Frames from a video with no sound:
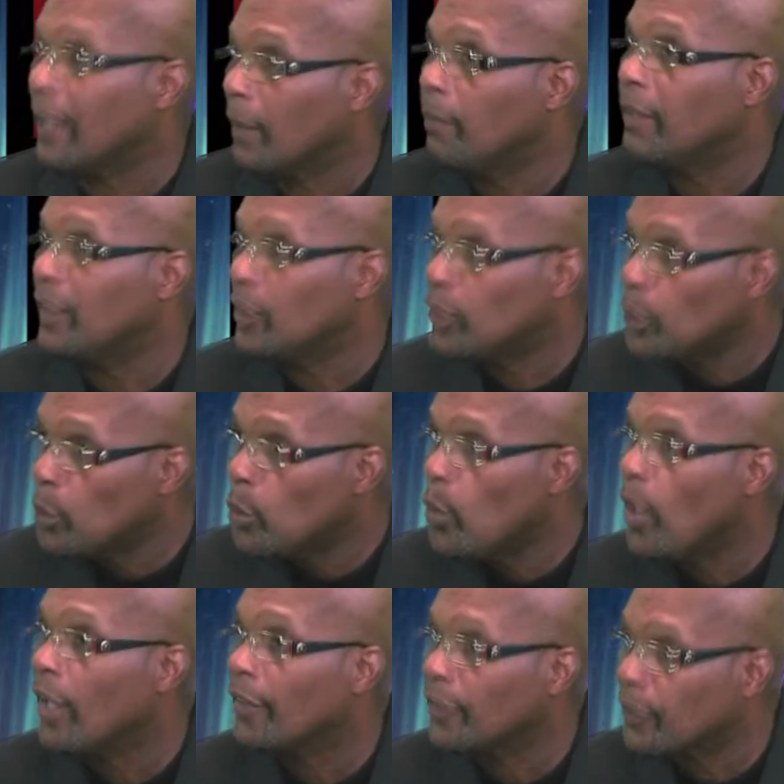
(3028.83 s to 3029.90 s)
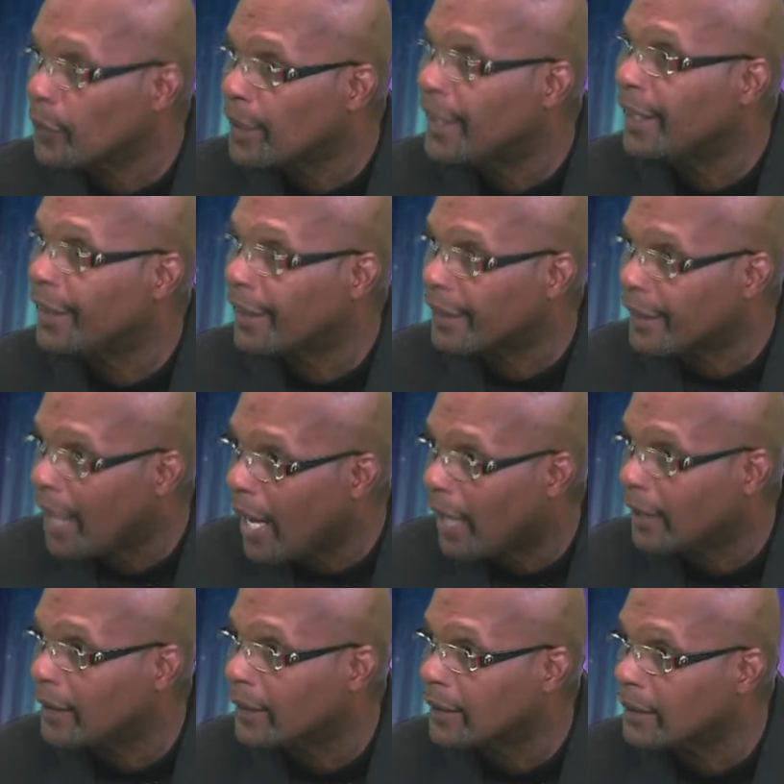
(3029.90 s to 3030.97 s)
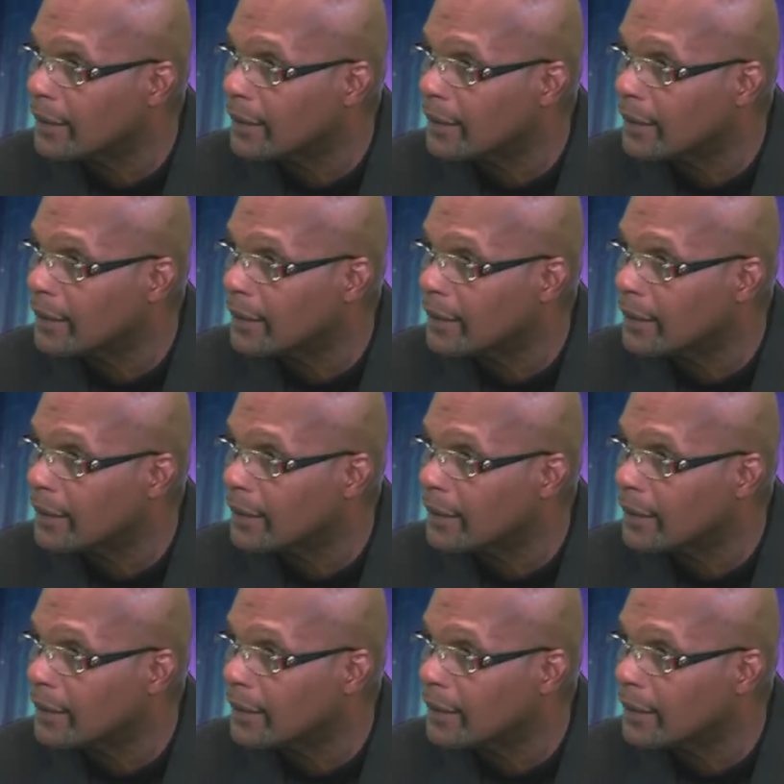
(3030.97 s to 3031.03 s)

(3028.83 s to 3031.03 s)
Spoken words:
could be $200 or $300